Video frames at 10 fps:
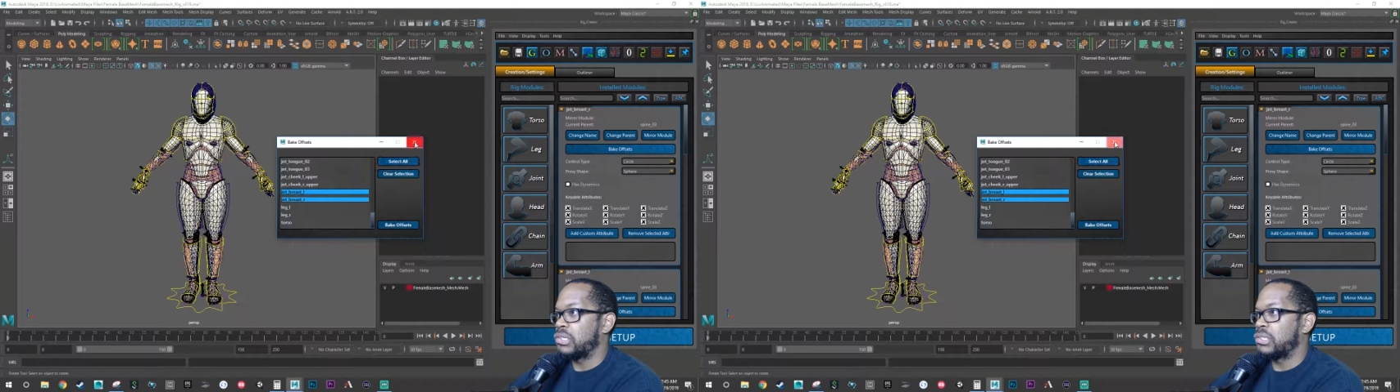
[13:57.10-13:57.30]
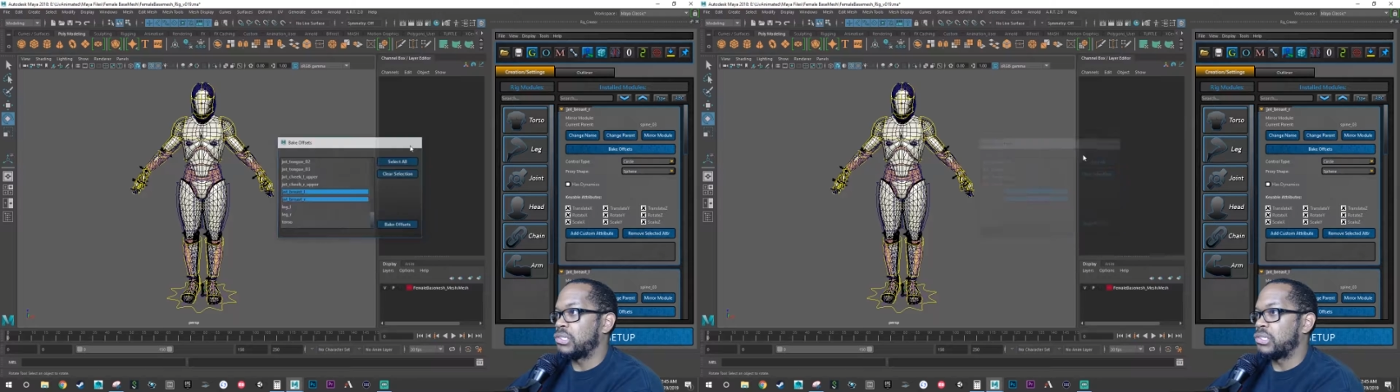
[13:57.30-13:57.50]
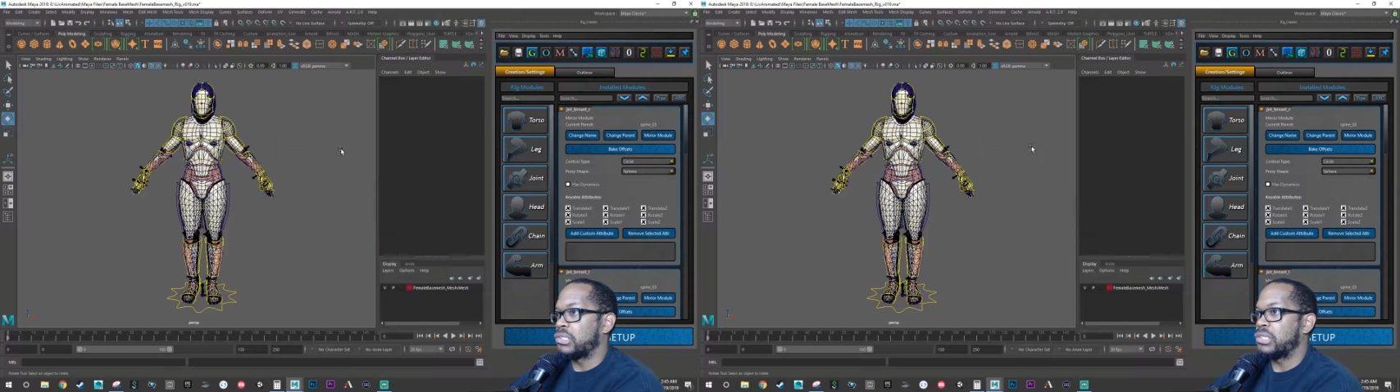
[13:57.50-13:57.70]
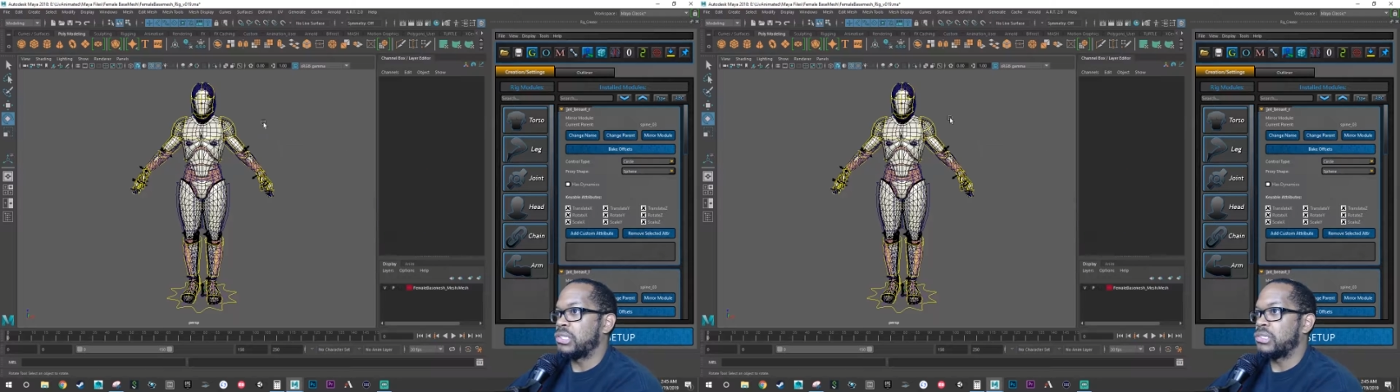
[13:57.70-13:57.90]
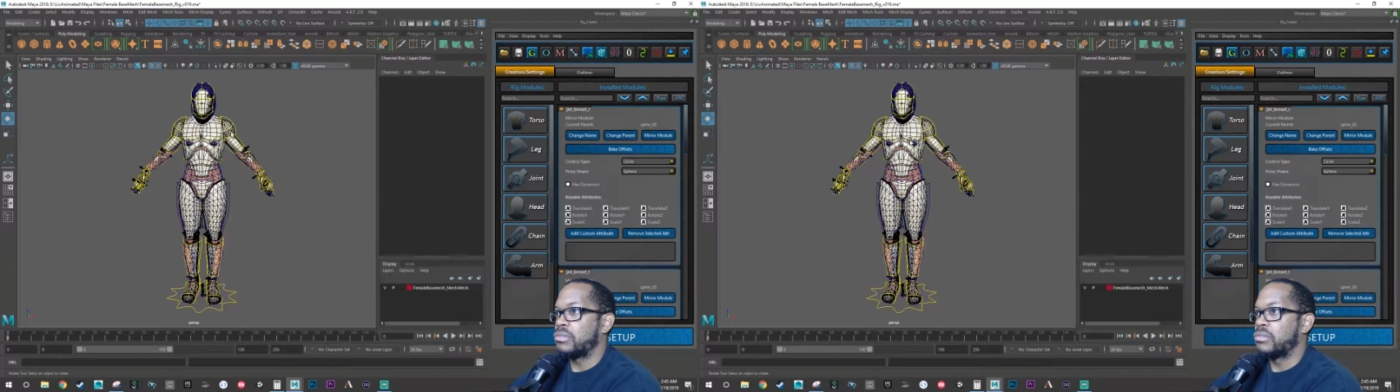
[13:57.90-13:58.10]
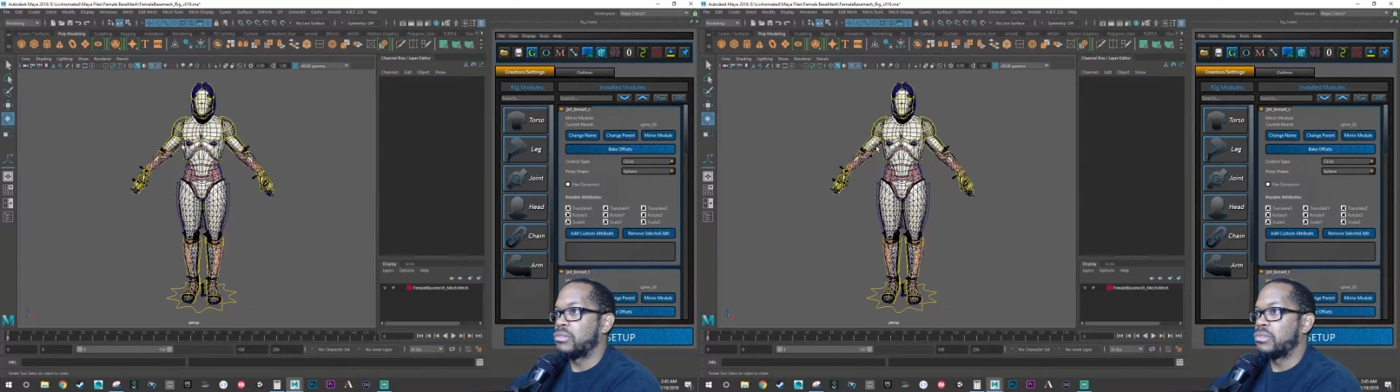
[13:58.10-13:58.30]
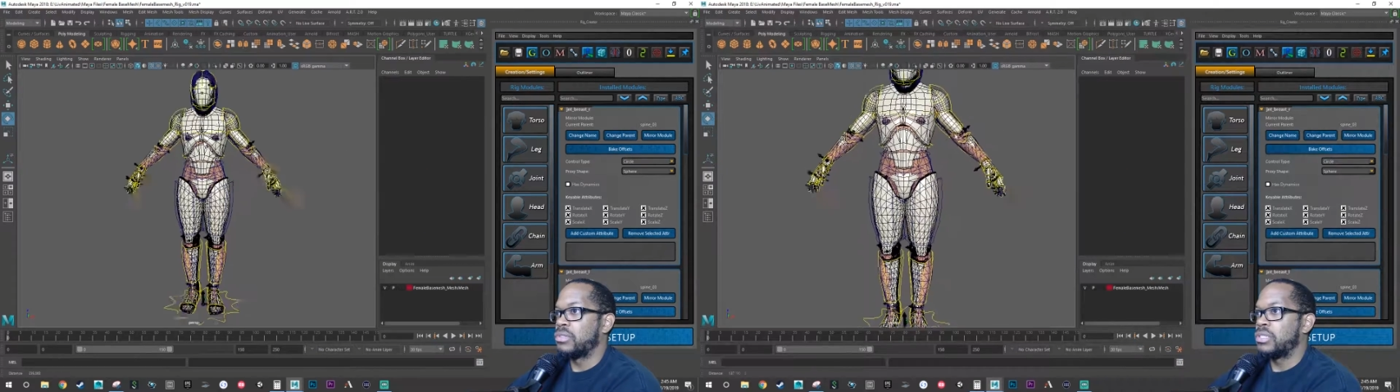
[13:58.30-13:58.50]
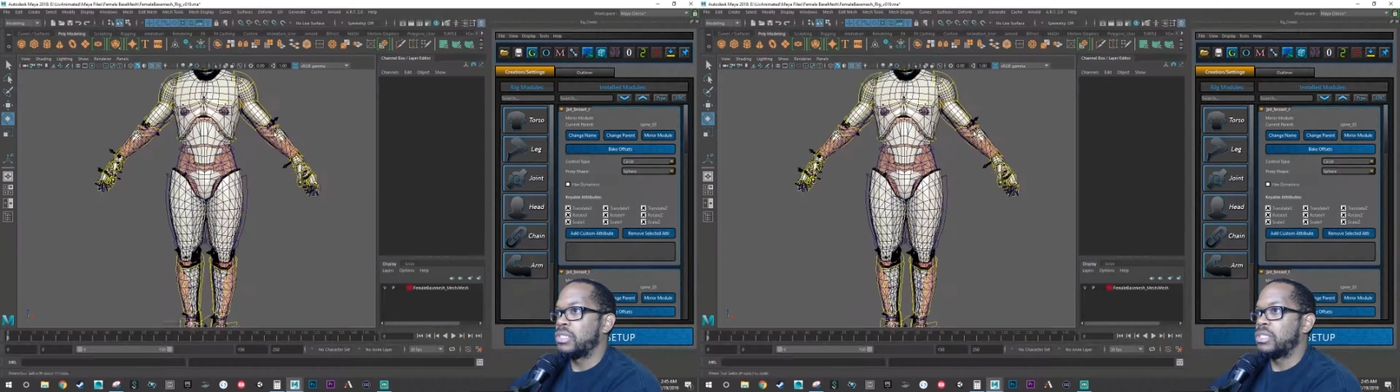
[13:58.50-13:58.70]
And good to go.
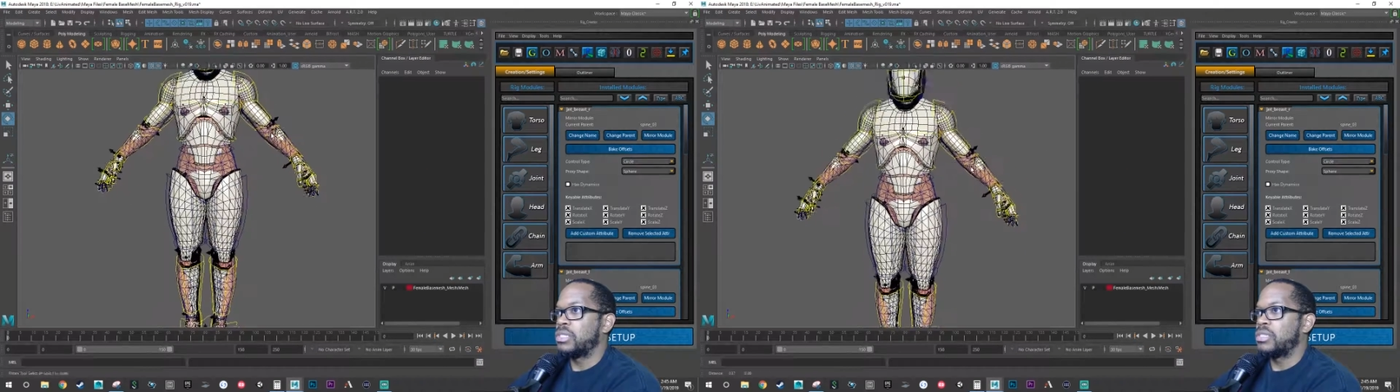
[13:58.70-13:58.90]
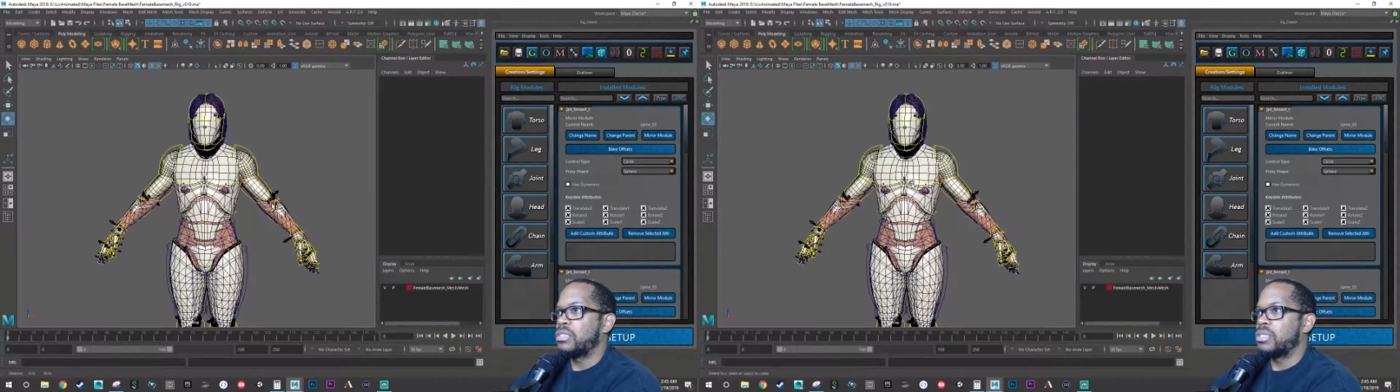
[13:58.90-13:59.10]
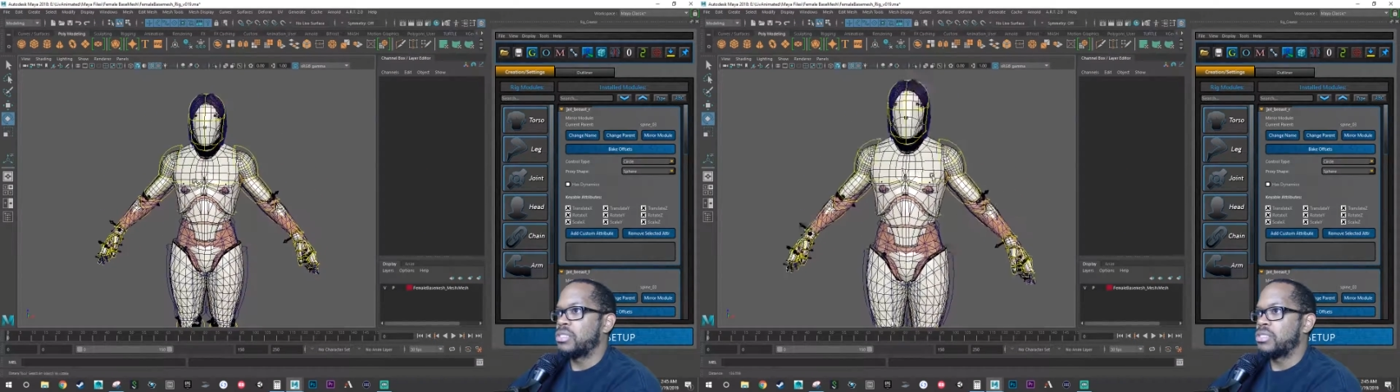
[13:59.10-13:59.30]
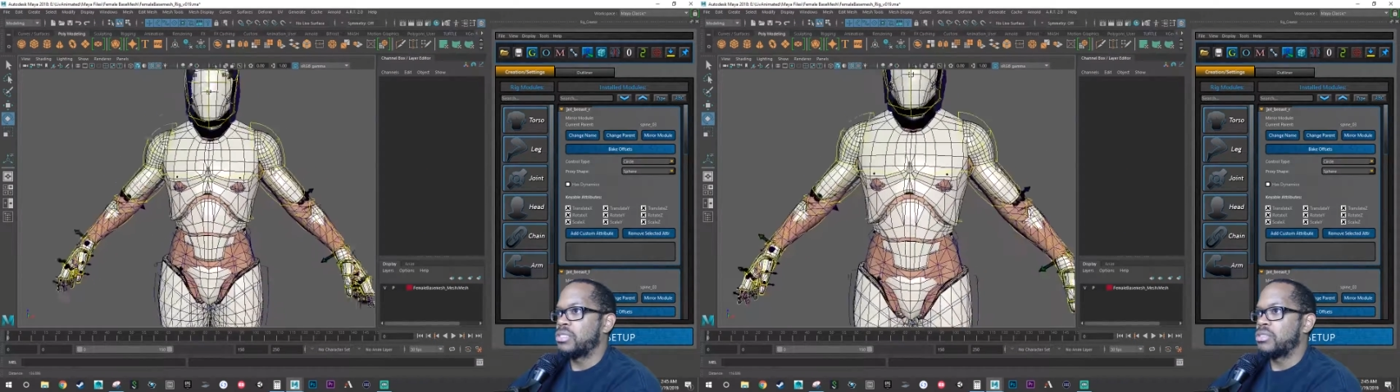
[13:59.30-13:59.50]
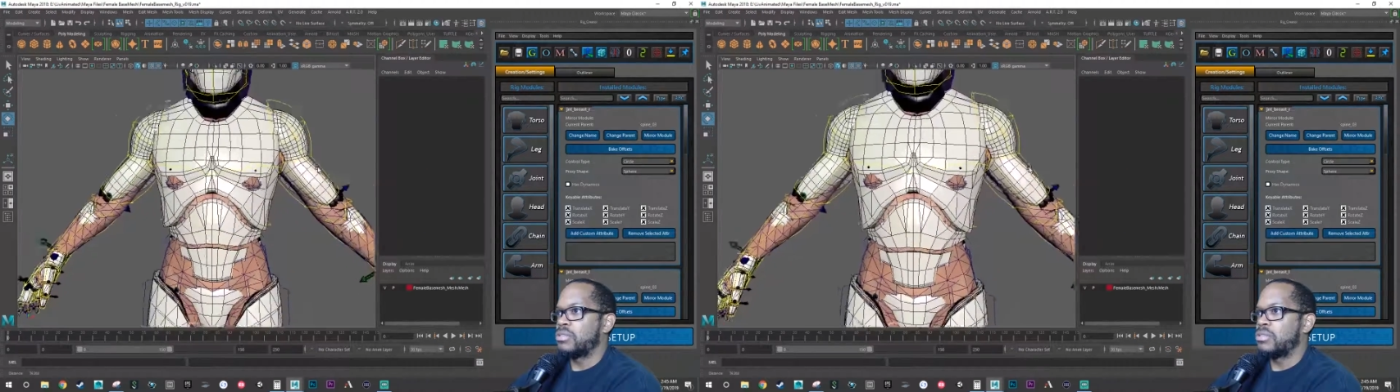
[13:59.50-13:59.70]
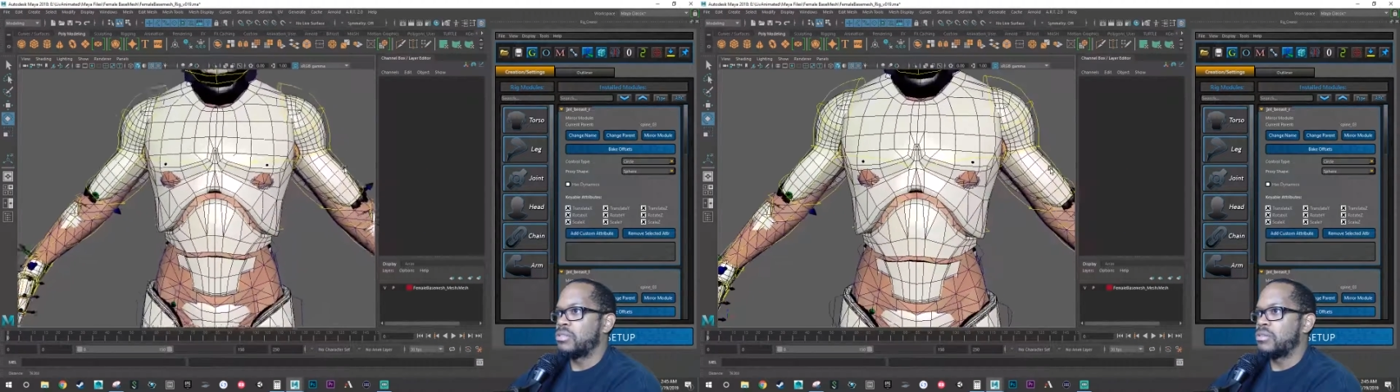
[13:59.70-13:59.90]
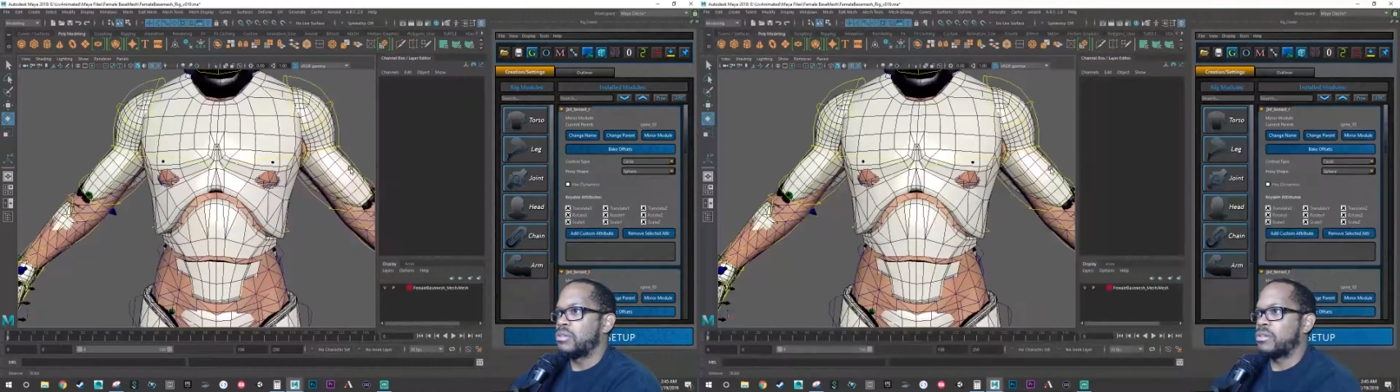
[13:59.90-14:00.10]
They should still look